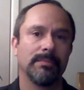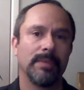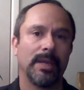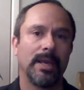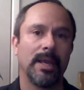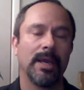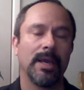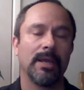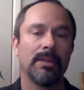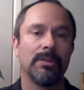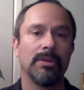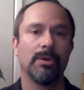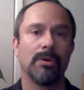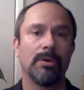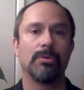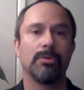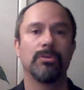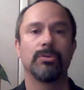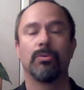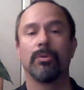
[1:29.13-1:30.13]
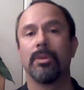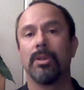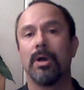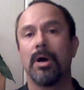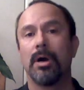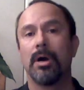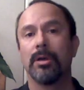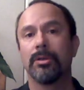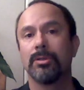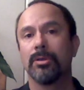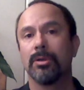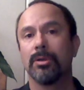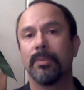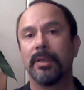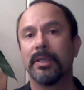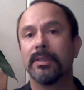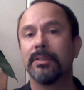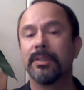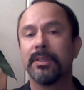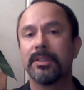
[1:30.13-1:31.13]
and those with long-term
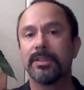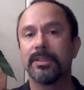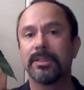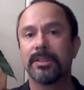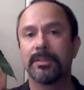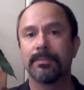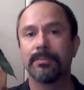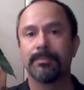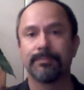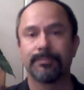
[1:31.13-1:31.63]
illness.